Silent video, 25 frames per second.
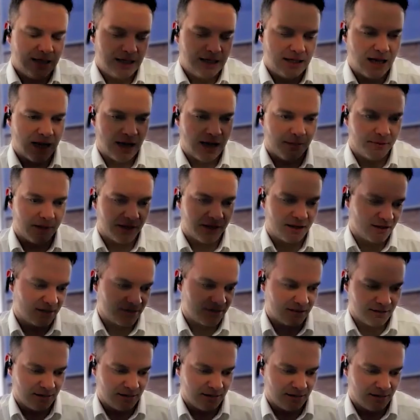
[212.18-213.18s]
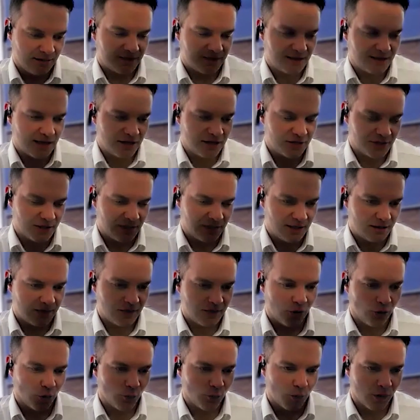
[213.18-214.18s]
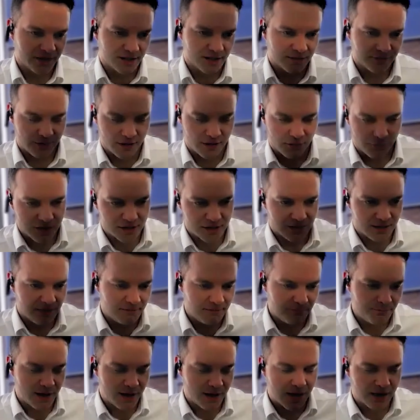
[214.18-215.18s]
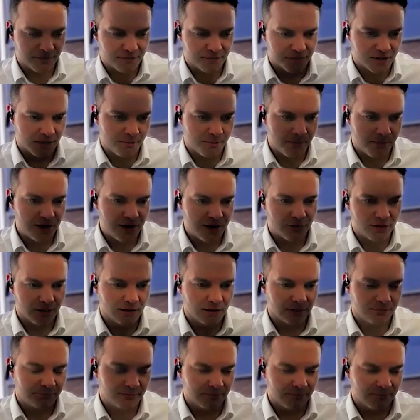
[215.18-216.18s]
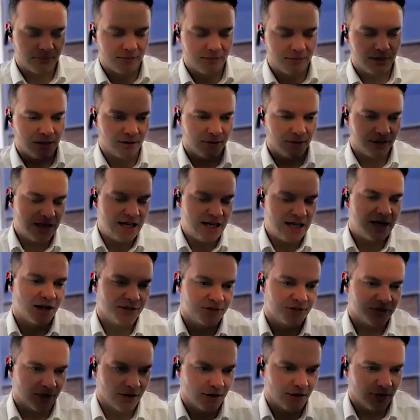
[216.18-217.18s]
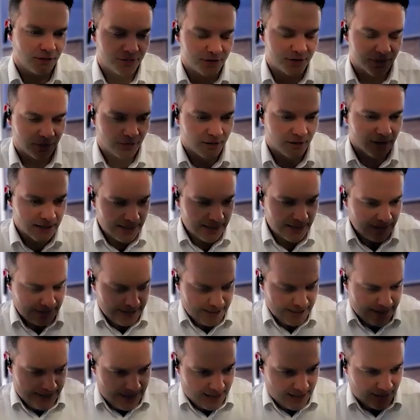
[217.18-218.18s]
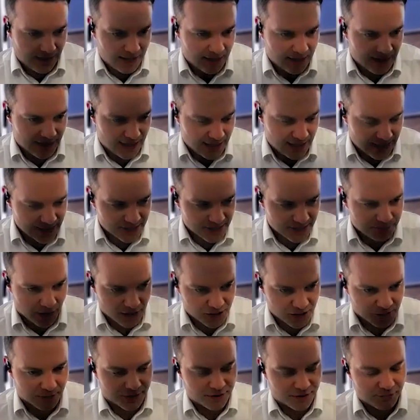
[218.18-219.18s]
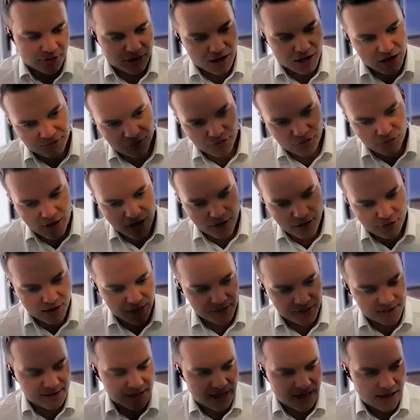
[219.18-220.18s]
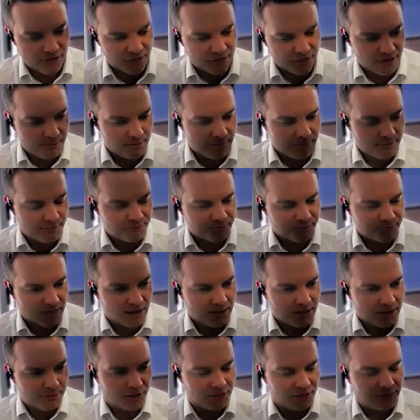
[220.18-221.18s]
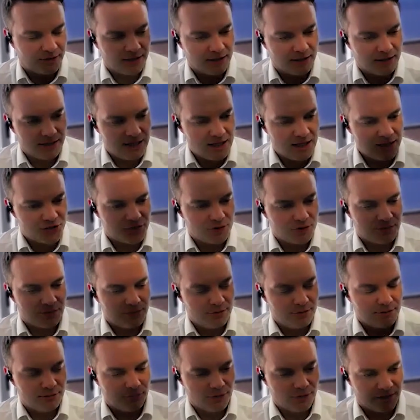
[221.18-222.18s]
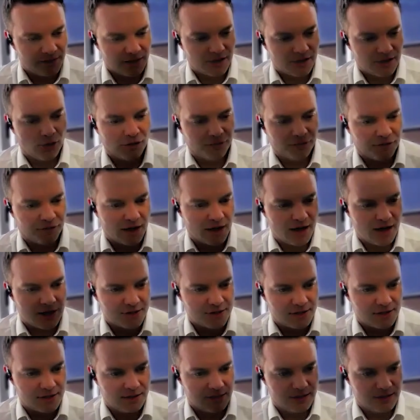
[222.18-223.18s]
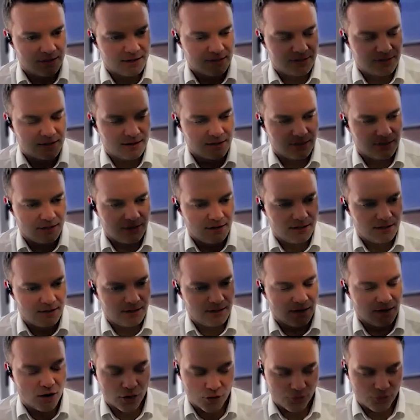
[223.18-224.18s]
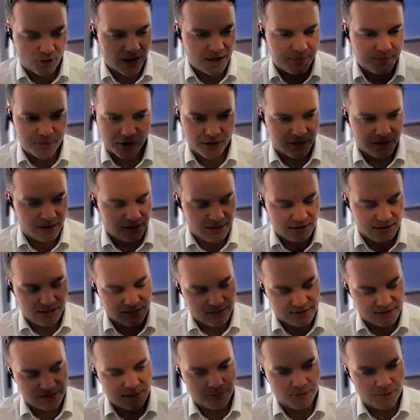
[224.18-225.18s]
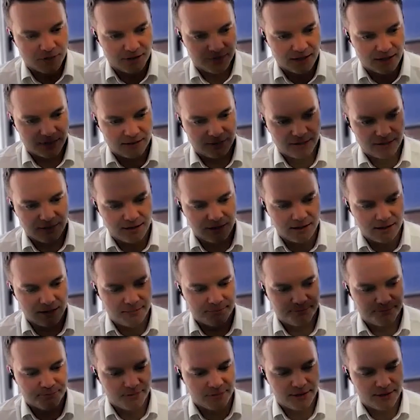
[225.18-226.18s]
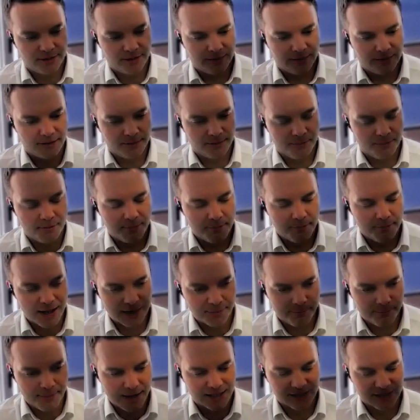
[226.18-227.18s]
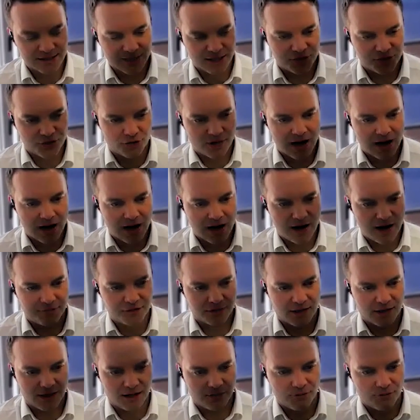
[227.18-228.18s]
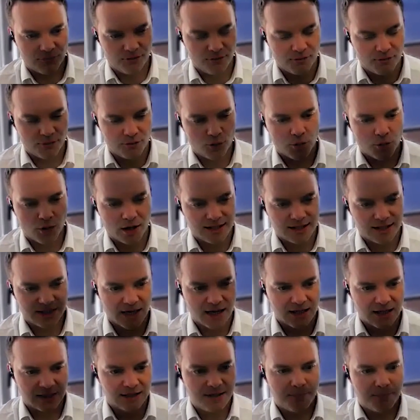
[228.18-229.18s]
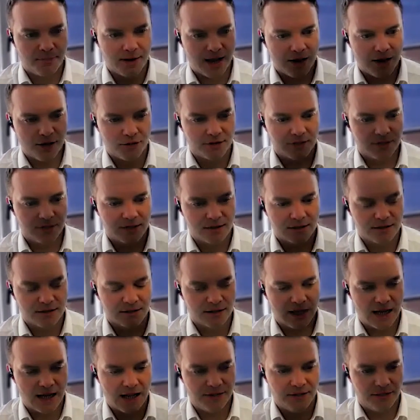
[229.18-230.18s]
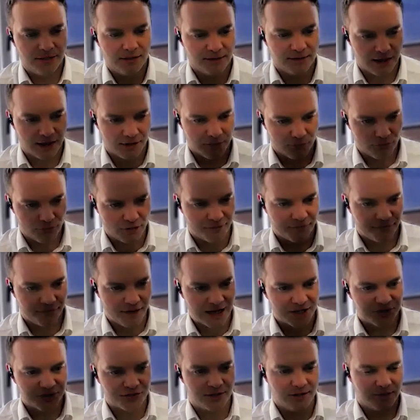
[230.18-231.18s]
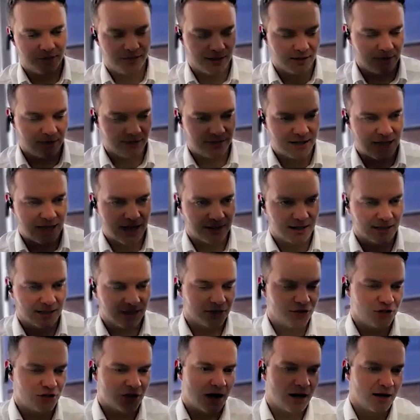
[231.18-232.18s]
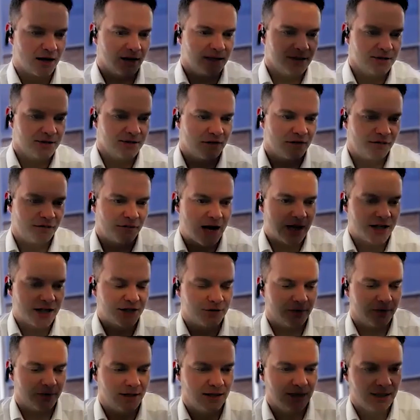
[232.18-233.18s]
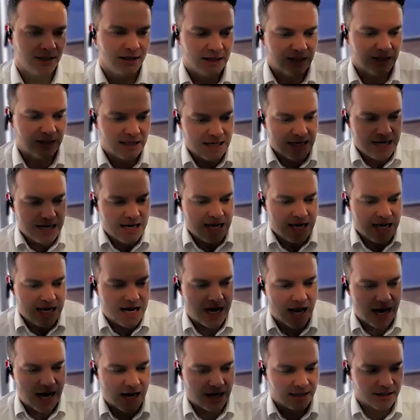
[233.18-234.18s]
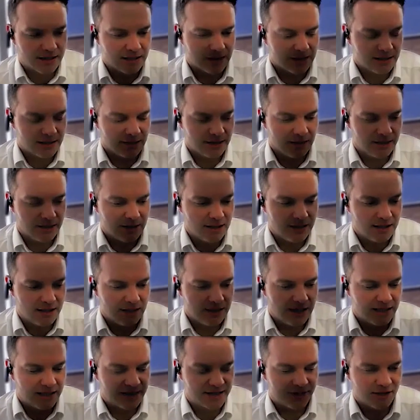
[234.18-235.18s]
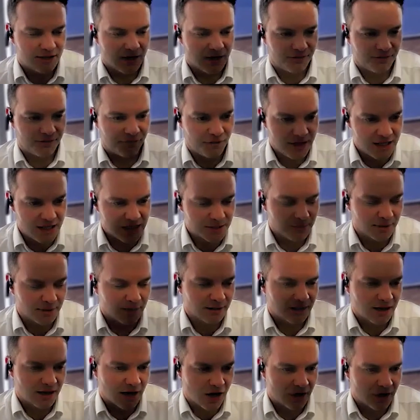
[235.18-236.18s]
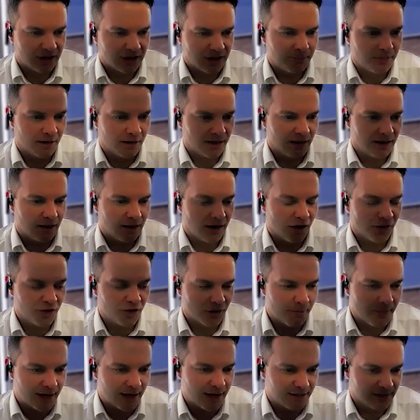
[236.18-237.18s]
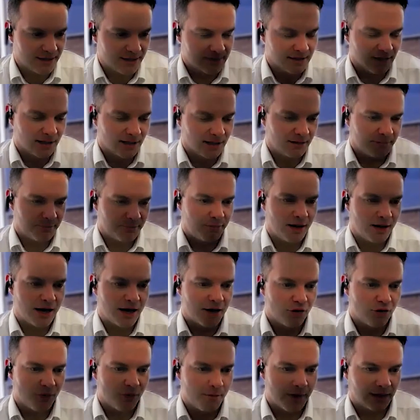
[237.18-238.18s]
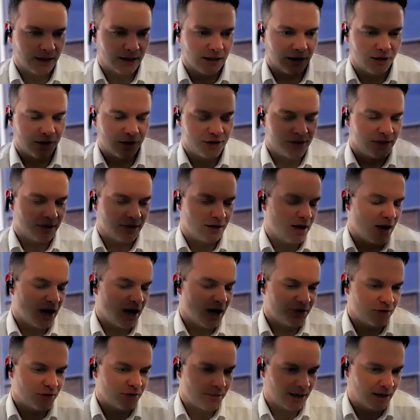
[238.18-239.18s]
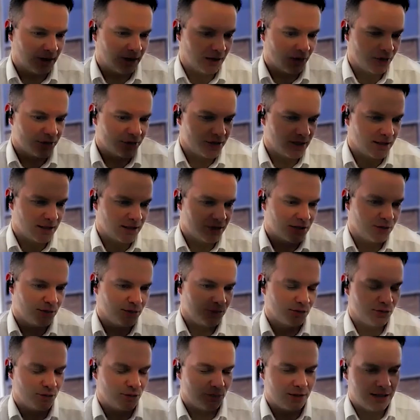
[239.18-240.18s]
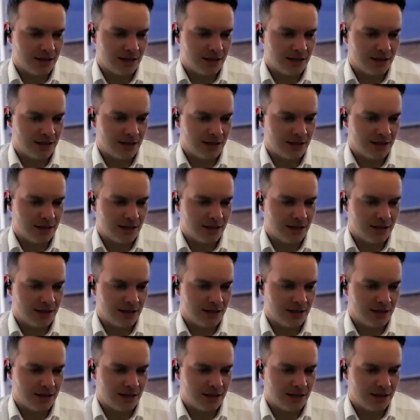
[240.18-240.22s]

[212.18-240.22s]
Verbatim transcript: um, because it's essentially coal was originally part of some mineral, you know, eons ago. So th- it, it is possible to recover rare earths out of them. But the issue with coal fly ash is, or red mud is similar, that the the me- metals that you're after are quite tightly bound and they're refractory. The technical jargon is refractory. And it's not feasible currently by other methods like pyrometallurgy or hydrometallurgy to